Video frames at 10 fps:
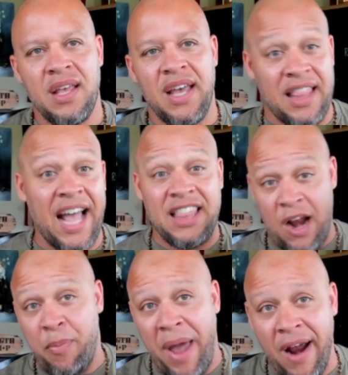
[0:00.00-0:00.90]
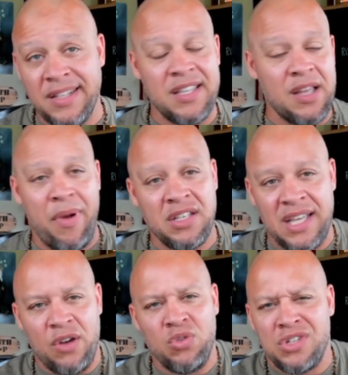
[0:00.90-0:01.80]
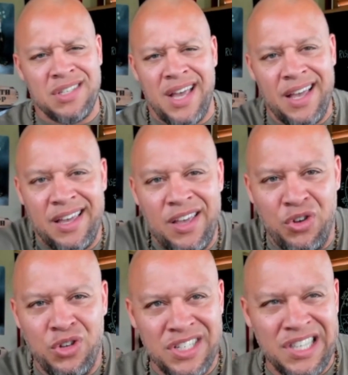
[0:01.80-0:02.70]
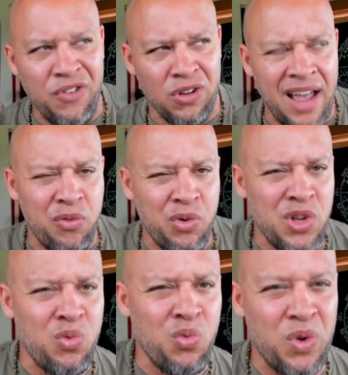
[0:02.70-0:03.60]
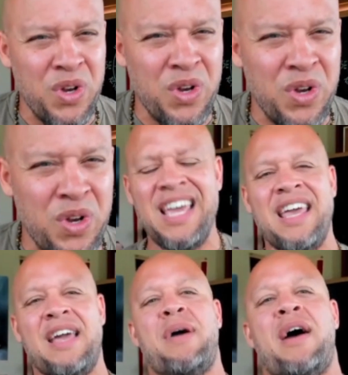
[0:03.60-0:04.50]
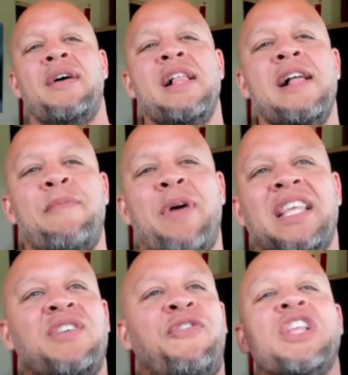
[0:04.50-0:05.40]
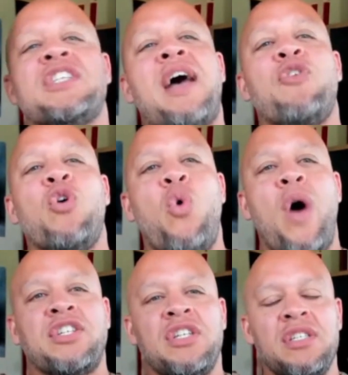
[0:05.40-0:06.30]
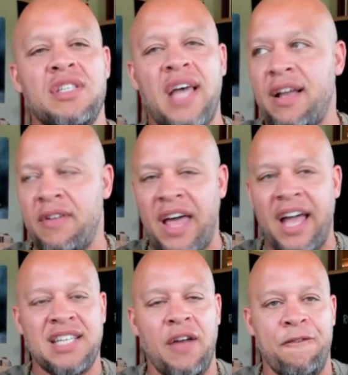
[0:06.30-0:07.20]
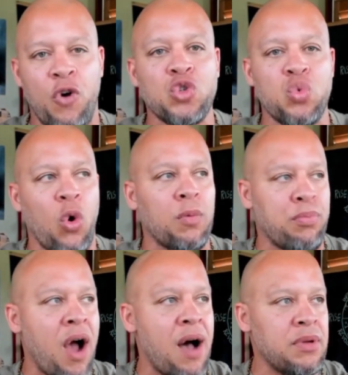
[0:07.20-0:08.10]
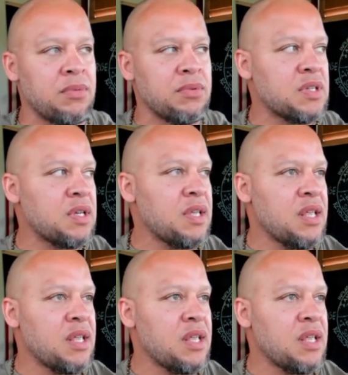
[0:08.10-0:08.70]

and like their parents, their parents, like it was just like, yo, you just live your life. What are you what are you thinking about? Like these philosophical questions, like like I said, they're first world problems.